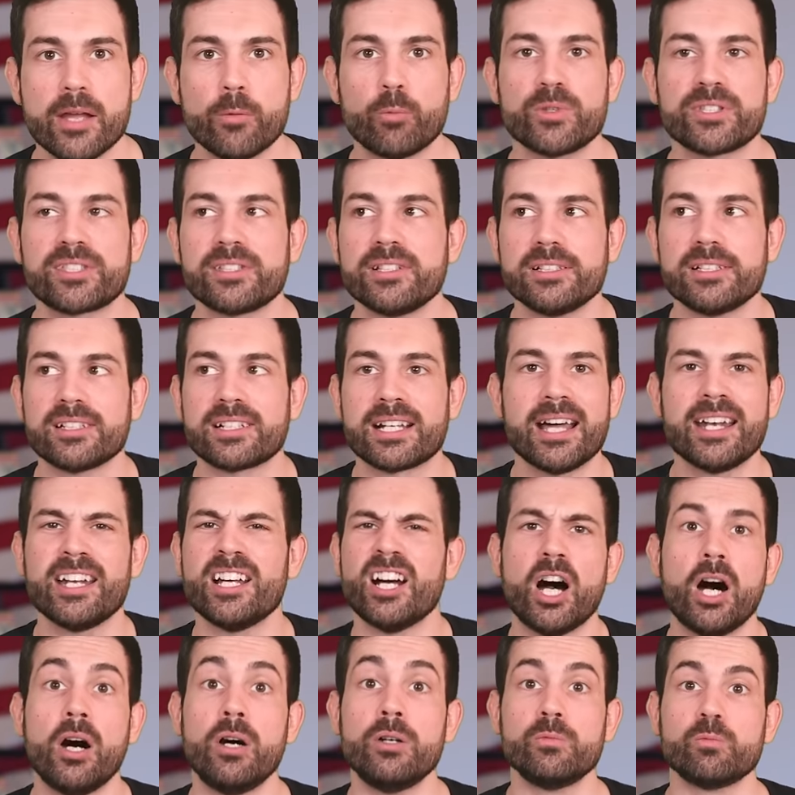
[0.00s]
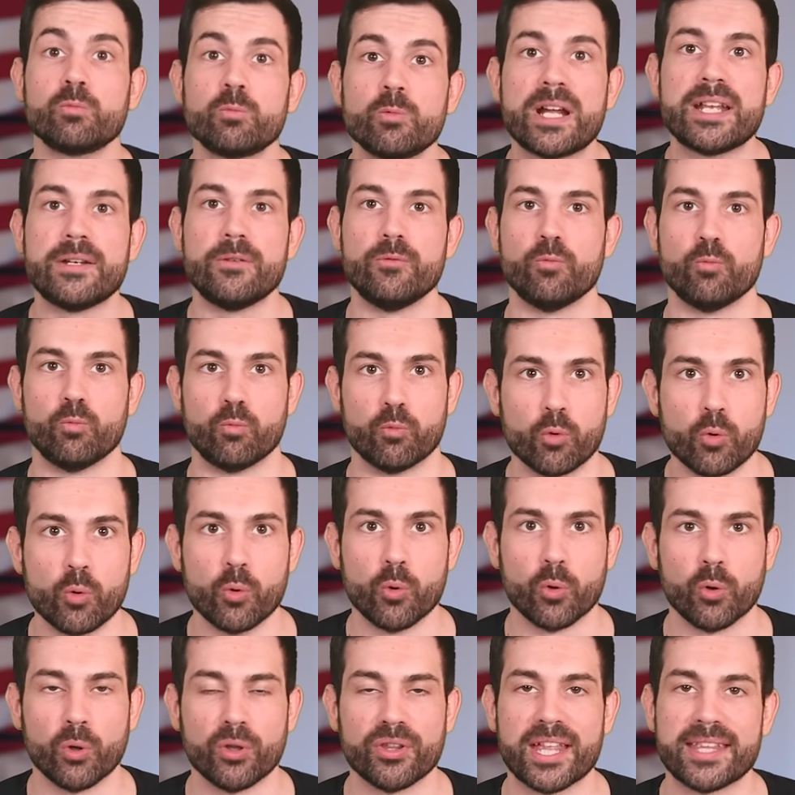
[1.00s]
It was a kind of unwritten
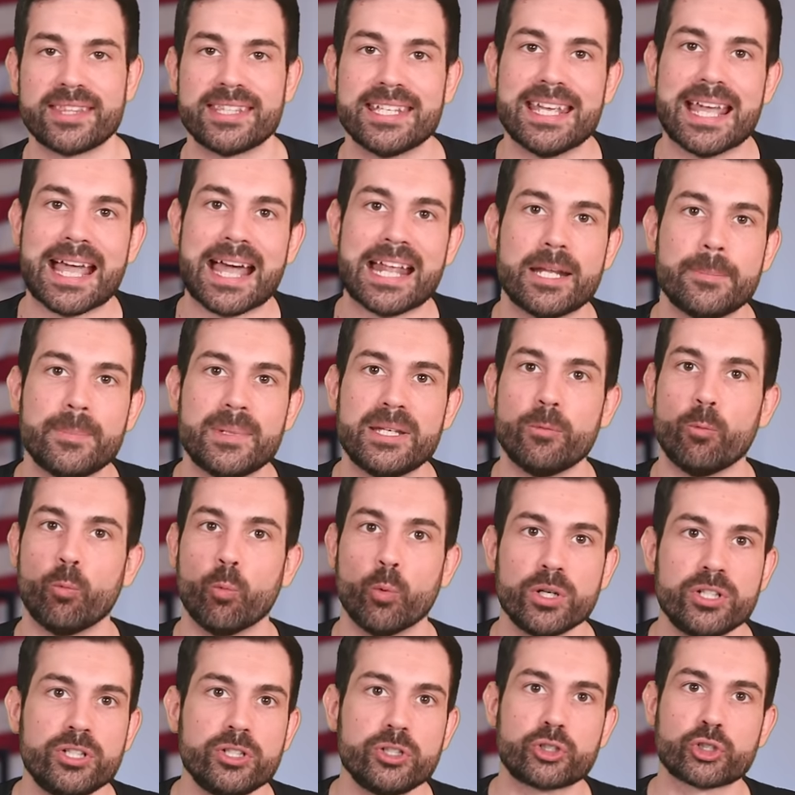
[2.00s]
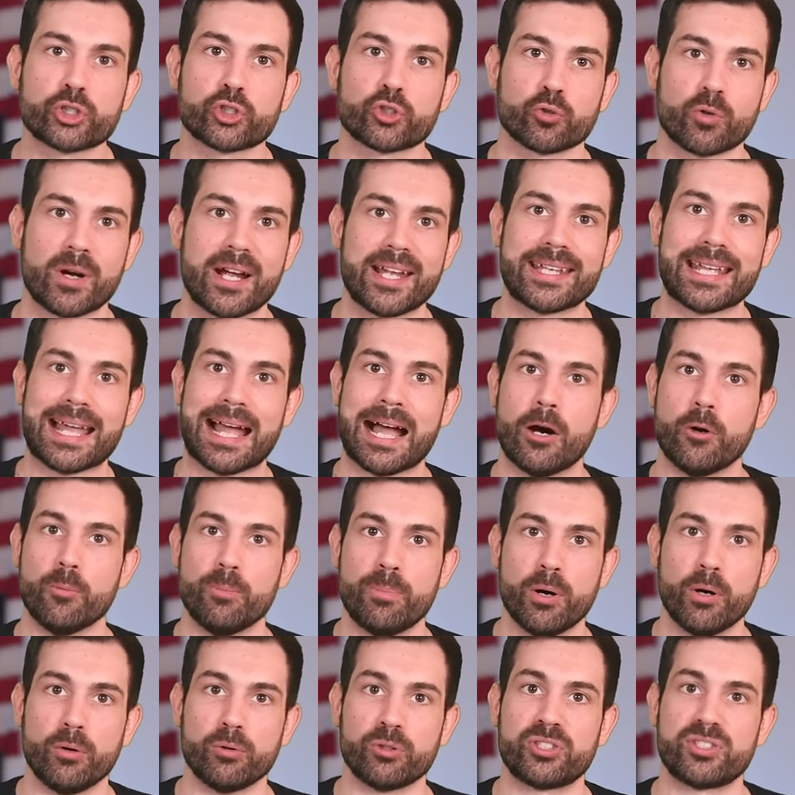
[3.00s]
rule that the enemy wouldn't strike
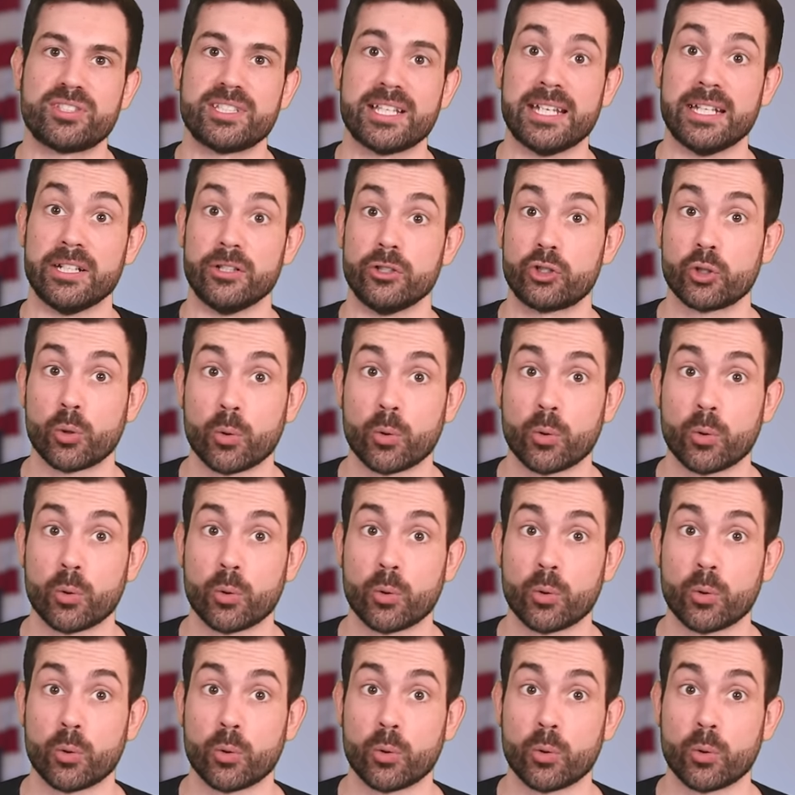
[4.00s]
outposts in